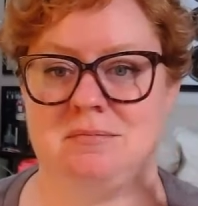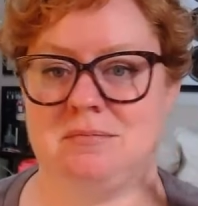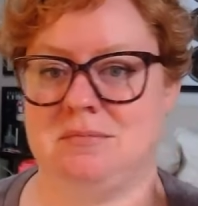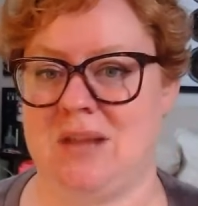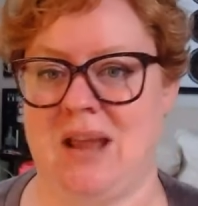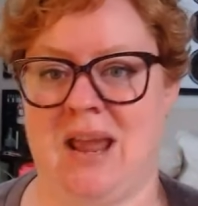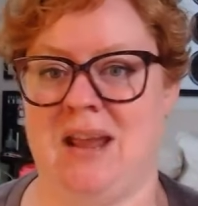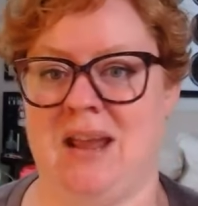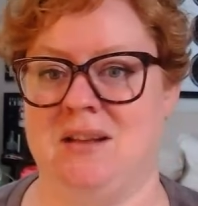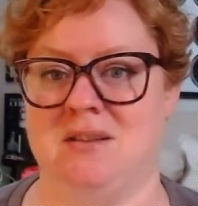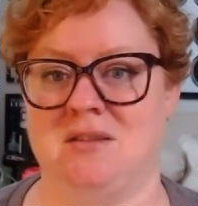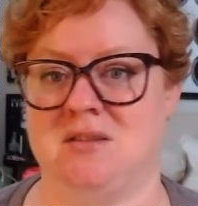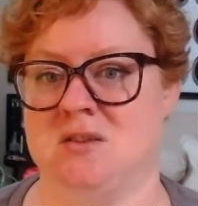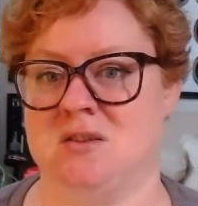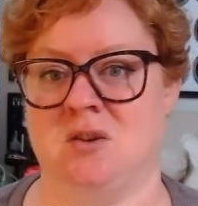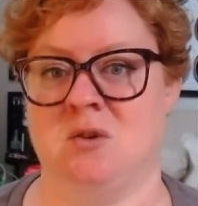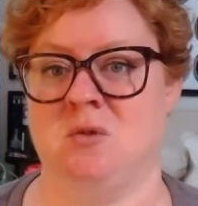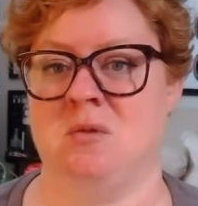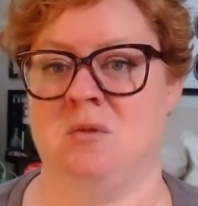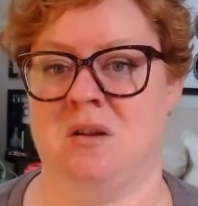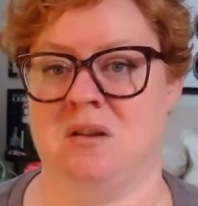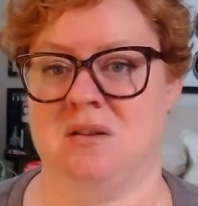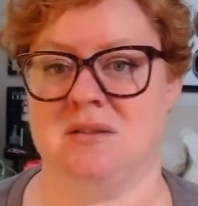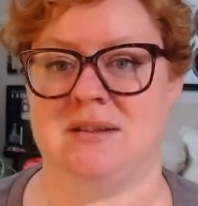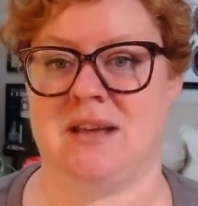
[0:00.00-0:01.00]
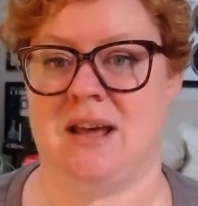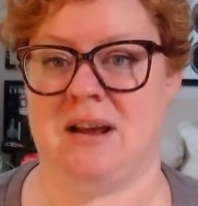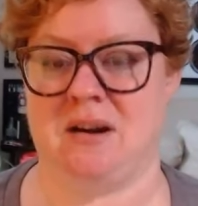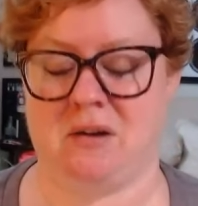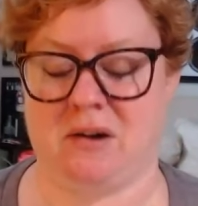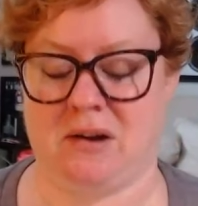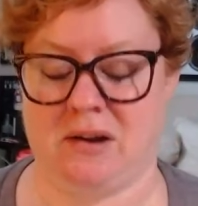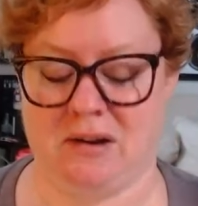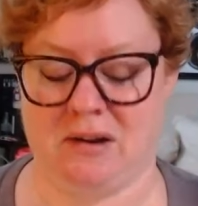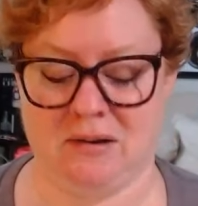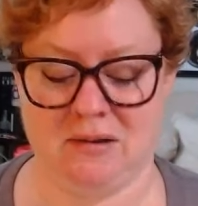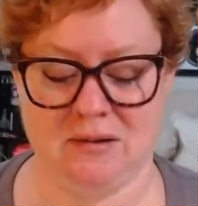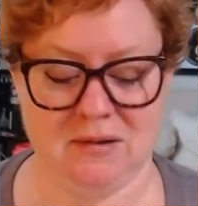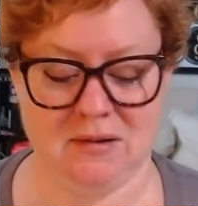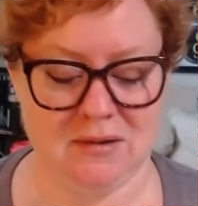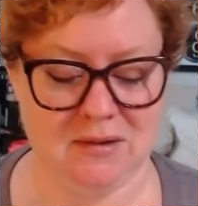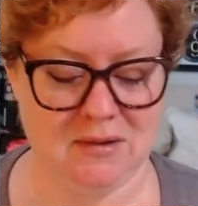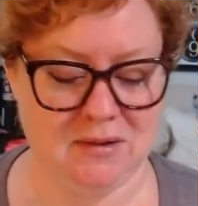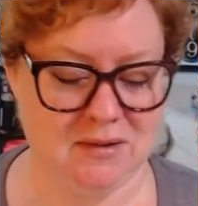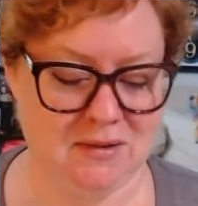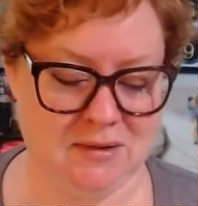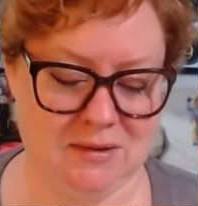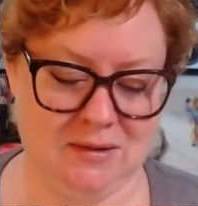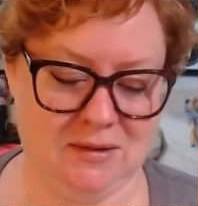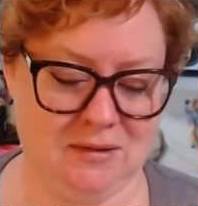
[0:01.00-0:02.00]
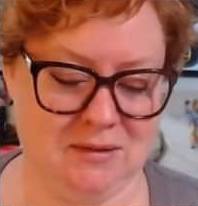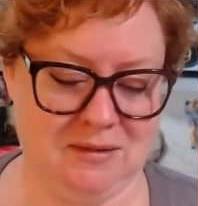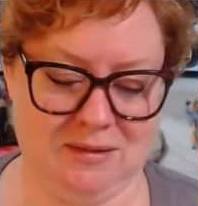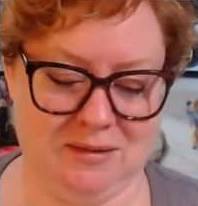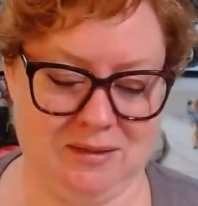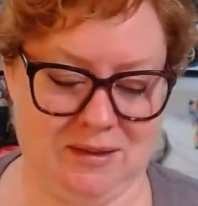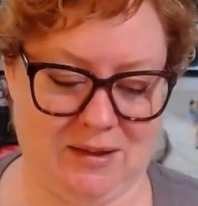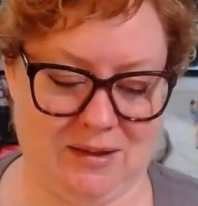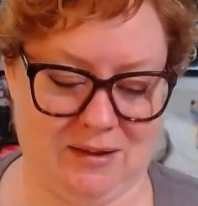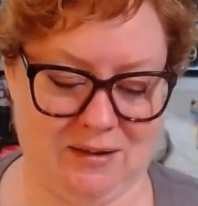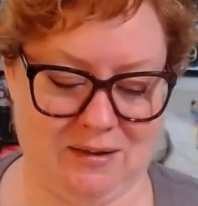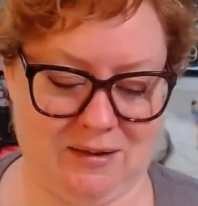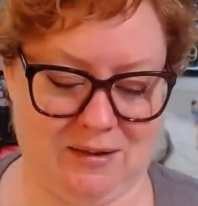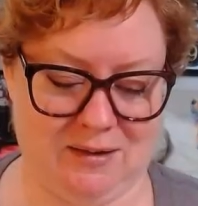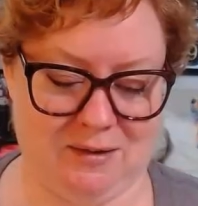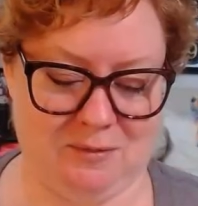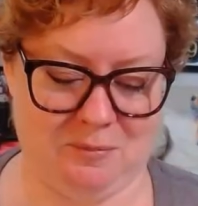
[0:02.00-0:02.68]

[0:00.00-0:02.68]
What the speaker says: hey, it's noon on Saturday, then,